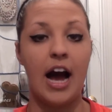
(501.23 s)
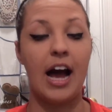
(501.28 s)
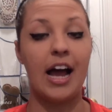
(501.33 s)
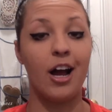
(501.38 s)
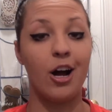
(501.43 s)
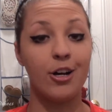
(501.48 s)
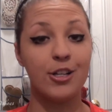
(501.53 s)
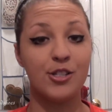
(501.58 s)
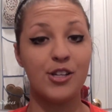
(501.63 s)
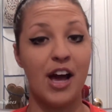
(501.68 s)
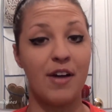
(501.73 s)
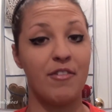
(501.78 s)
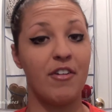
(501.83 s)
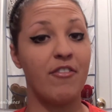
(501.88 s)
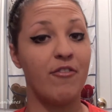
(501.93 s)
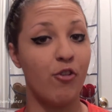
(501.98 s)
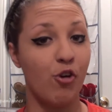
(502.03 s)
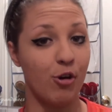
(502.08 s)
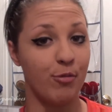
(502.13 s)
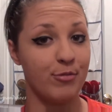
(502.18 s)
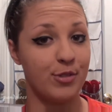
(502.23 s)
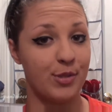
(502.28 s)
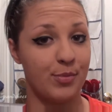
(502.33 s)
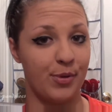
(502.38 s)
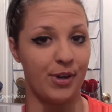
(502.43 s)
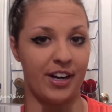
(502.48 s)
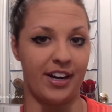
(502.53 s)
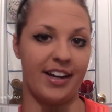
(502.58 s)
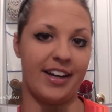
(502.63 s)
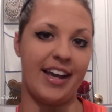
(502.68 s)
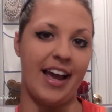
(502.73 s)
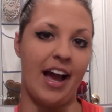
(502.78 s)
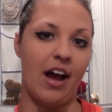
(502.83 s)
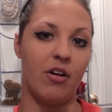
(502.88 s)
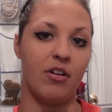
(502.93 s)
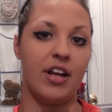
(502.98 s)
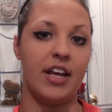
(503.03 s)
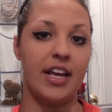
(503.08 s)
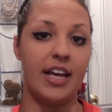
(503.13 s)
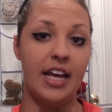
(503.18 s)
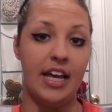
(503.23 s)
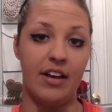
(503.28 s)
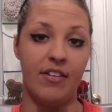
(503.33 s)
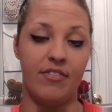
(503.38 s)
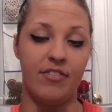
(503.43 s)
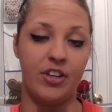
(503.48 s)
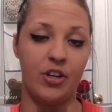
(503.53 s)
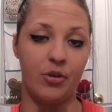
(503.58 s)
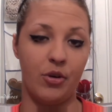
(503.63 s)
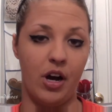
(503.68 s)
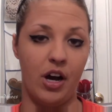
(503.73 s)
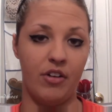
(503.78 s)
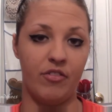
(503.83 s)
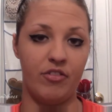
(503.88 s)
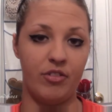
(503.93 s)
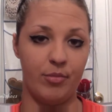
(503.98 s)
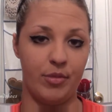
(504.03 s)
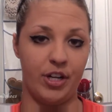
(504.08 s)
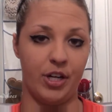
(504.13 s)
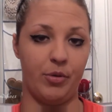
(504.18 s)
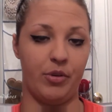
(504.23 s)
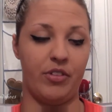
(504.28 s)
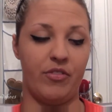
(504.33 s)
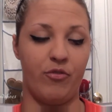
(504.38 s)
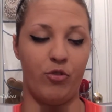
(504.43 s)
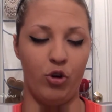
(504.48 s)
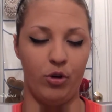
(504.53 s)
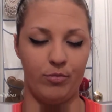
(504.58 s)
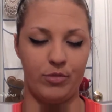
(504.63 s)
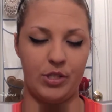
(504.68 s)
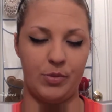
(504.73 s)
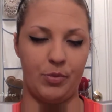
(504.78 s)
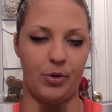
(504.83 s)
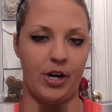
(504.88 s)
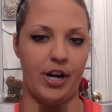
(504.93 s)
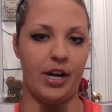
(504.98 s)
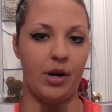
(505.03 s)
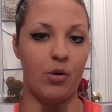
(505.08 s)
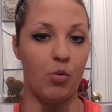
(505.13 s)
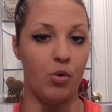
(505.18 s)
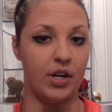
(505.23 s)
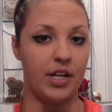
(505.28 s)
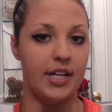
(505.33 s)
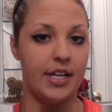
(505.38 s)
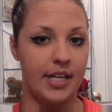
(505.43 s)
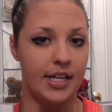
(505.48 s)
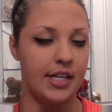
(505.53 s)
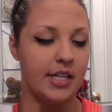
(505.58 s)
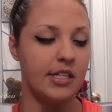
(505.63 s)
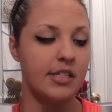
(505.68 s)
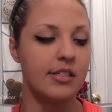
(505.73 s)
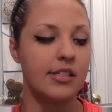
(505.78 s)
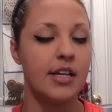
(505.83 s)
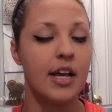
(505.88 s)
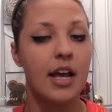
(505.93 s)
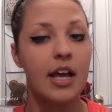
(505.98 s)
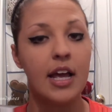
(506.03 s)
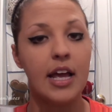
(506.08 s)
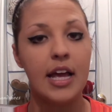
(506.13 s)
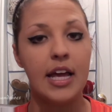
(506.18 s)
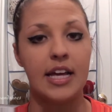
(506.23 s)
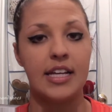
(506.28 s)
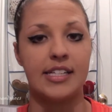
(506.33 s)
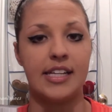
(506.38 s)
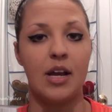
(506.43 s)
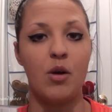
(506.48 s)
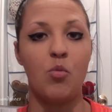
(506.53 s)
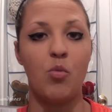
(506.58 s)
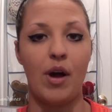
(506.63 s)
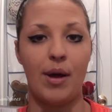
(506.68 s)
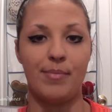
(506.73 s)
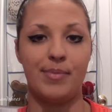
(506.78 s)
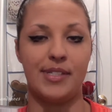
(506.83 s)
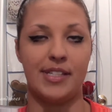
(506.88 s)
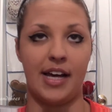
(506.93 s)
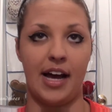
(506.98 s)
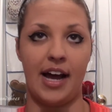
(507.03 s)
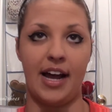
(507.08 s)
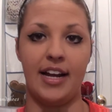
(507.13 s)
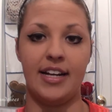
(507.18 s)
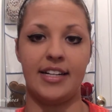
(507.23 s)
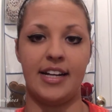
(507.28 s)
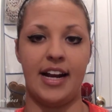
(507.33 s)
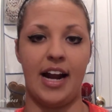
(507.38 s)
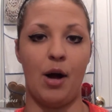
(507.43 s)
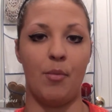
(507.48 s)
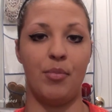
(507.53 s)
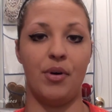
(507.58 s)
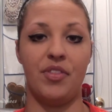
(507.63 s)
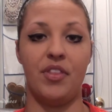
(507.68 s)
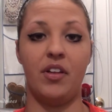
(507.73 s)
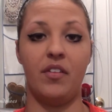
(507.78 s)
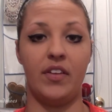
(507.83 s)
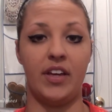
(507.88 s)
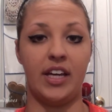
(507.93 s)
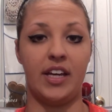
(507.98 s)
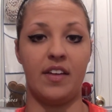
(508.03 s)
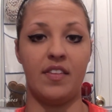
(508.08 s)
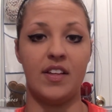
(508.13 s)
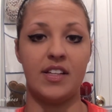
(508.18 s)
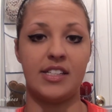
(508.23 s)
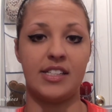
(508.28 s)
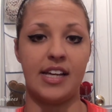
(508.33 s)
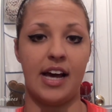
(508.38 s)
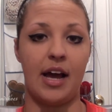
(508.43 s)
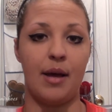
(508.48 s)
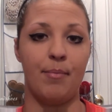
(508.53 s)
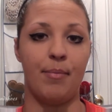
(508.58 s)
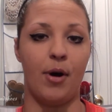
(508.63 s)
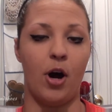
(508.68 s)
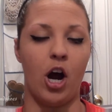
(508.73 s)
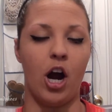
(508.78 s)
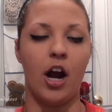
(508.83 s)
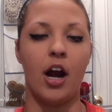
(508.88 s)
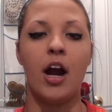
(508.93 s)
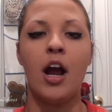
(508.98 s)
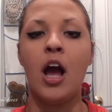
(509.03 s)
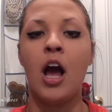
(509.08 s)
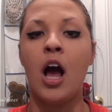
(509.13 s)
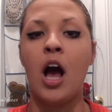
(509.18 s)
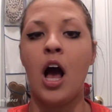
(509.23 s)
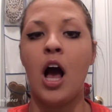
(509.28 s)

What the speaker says: I also have a Formspring account. If you're unfamiliar with Formspring, what it is a website, and I'll put the link in the sidebar,